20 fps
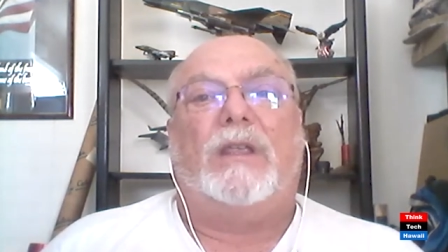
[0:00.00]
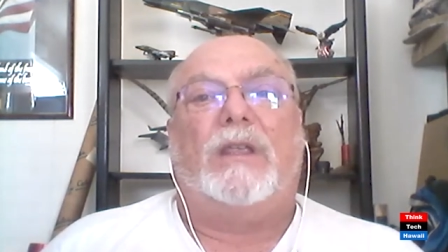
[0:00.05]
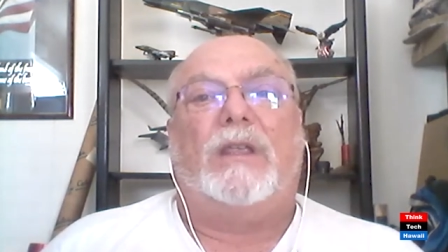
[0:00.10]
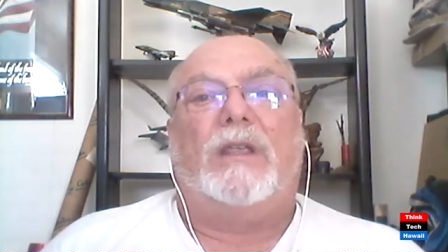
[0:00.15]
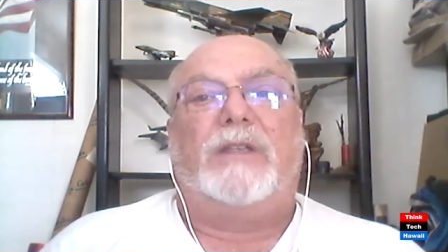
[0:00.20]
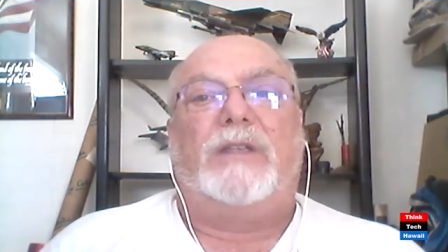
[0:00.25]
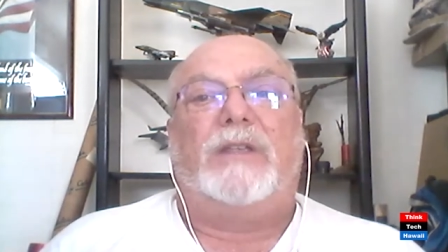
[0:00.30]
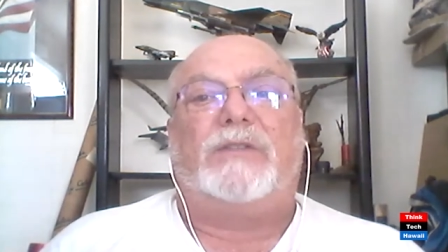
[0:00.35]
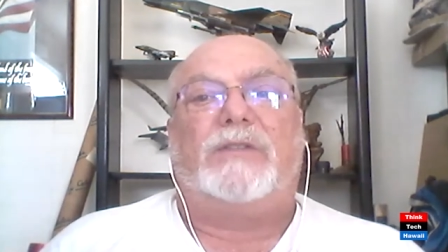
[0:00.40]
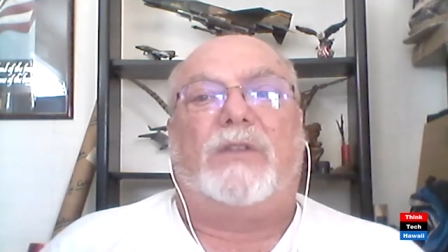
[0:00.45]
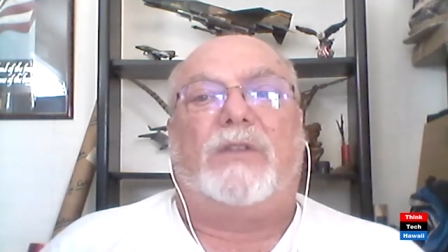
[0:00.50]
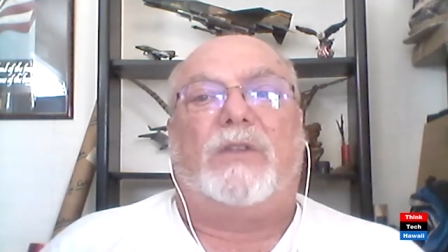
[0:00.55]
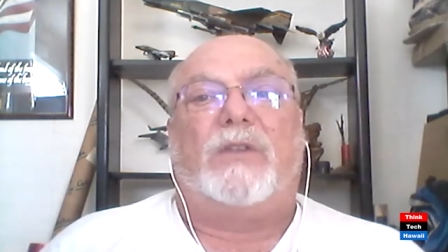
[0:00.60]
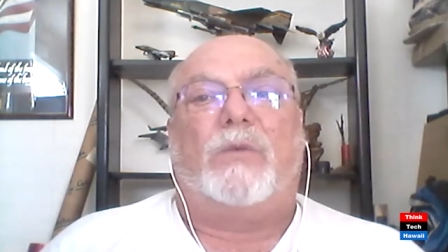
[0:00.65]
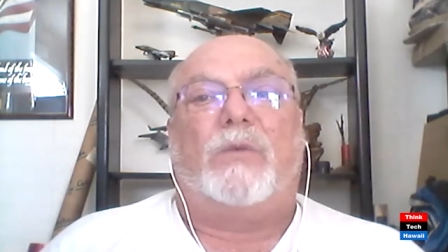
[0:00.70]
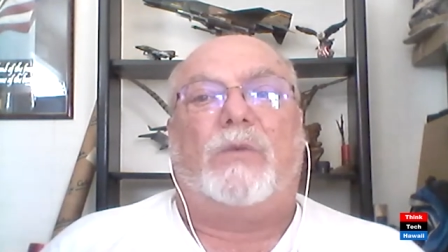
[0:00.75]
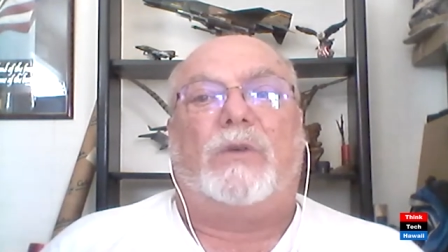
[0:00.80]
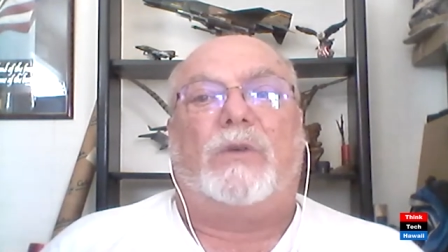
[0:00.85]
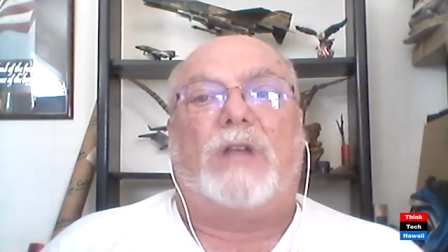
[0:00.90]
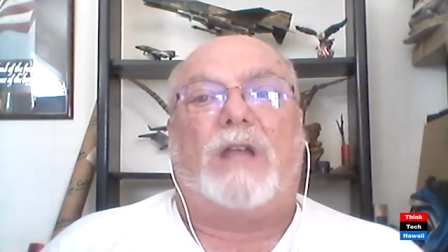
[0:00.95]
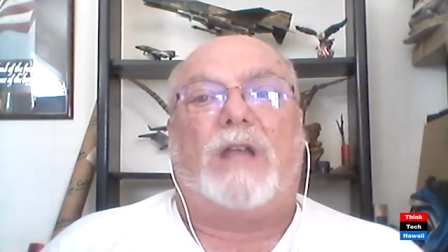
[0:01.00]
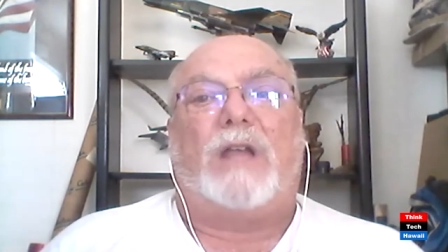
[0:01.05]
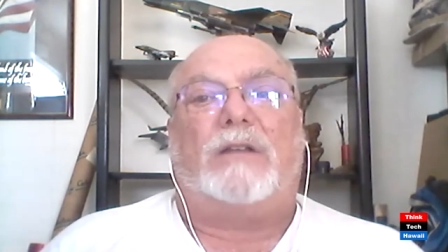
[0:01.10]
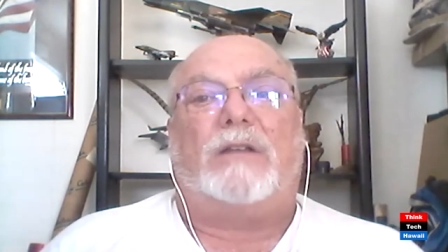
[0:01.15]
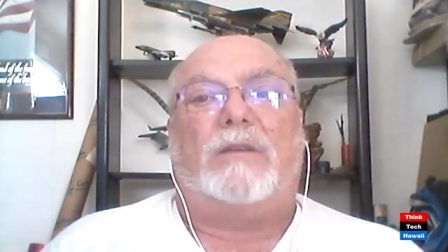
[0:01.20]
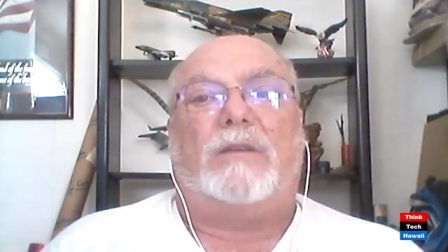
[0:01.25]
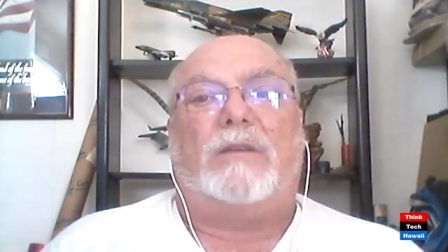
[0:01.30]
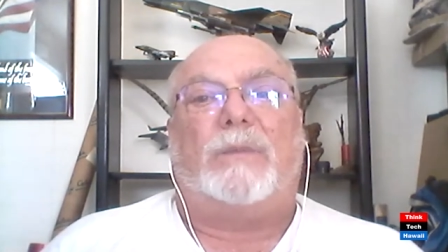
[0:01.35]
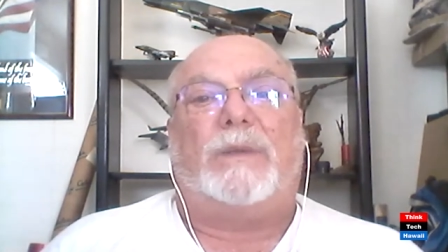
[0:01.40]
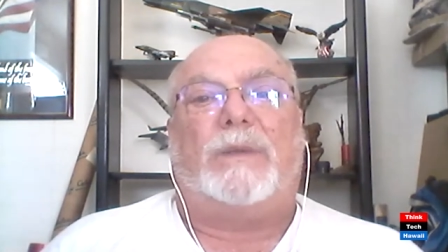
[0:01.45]
so that we're not
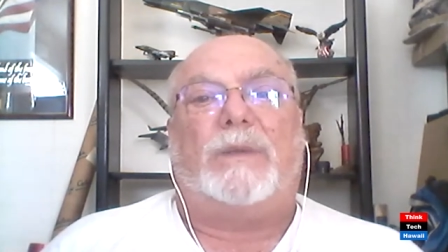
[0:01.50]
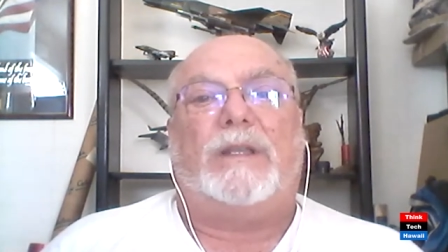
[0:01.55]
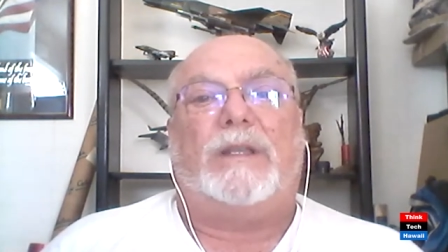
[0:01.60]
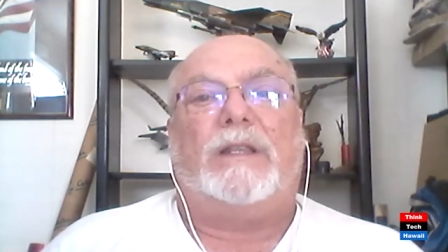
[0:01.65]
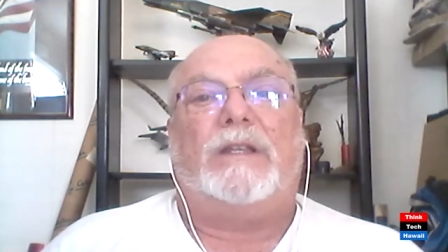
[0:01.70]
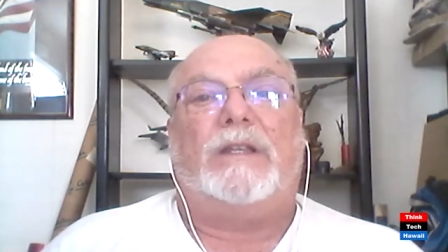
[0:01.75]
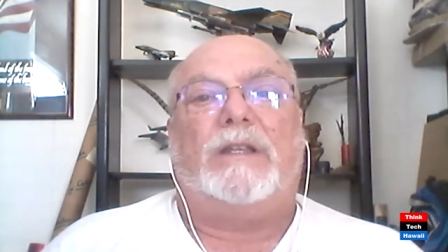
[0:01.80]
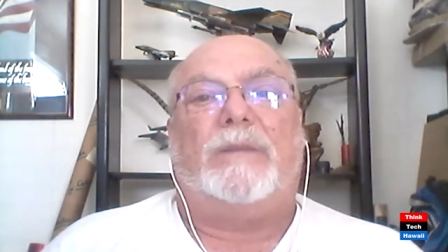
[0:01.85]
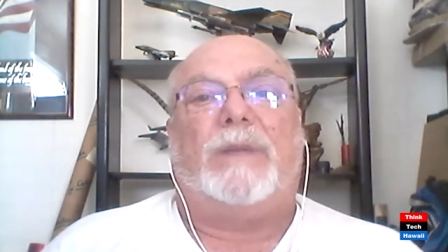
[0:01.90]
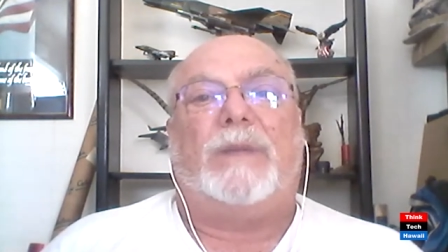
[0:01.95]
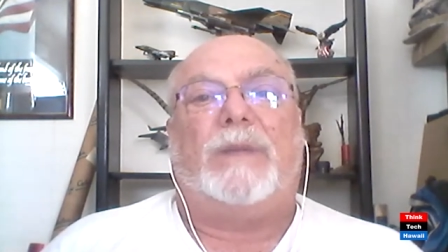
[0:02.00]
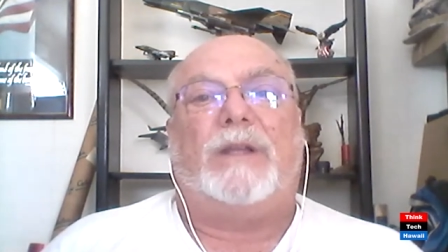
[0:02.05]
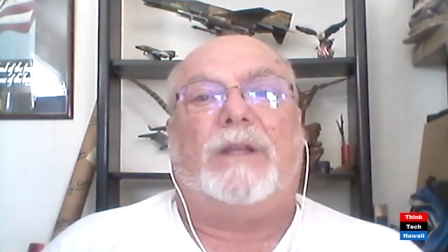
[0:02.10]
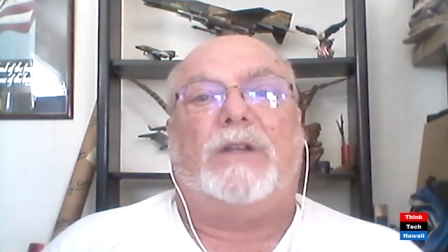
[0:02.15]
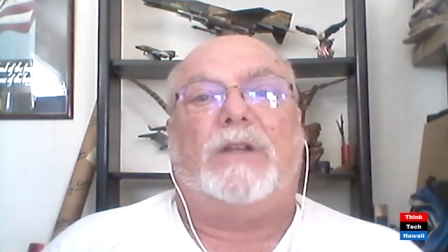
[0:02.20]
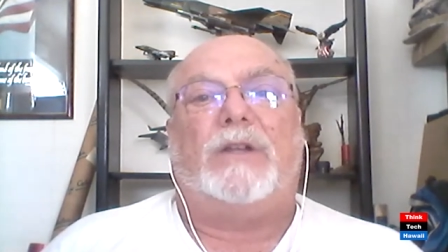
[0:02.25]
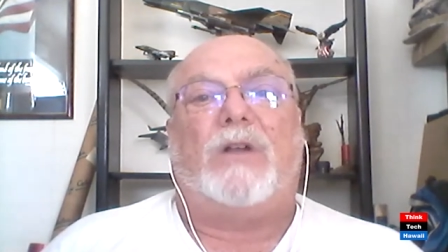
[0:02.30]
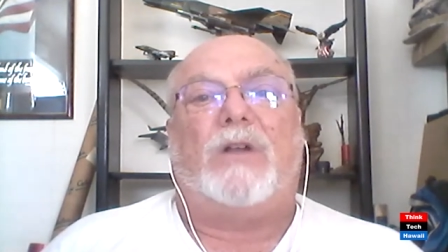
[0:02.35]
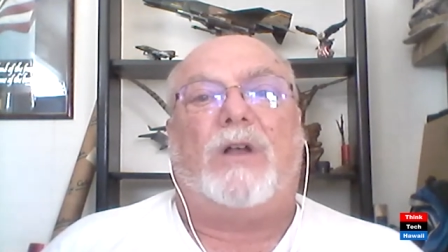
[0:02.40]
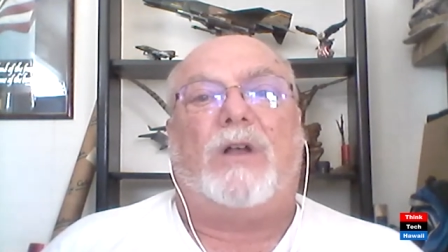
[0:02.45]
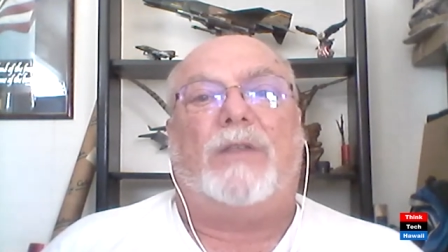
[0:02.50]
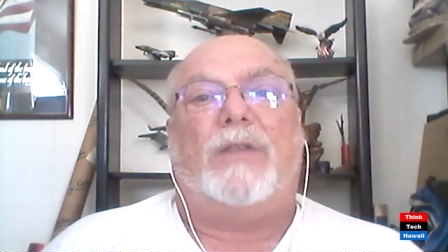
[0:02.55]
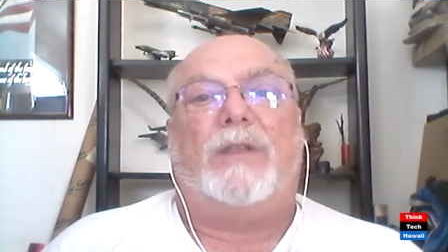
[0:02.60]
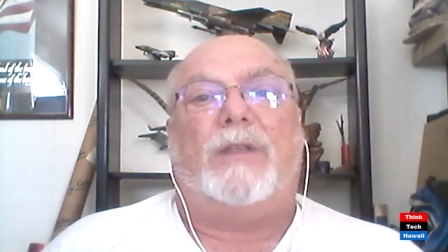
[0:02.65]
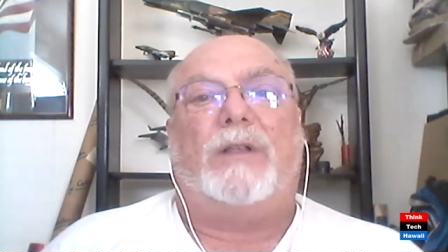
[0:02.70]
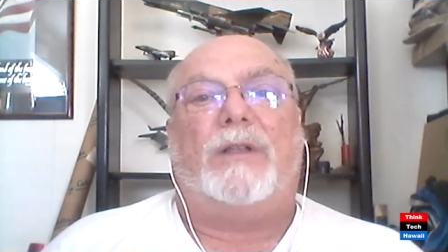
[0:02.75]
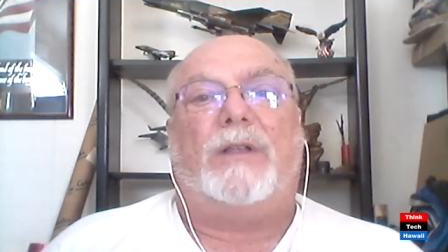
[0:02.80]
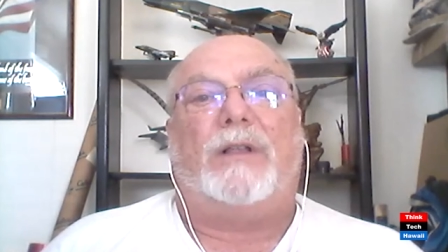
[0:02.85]
completely dependent on the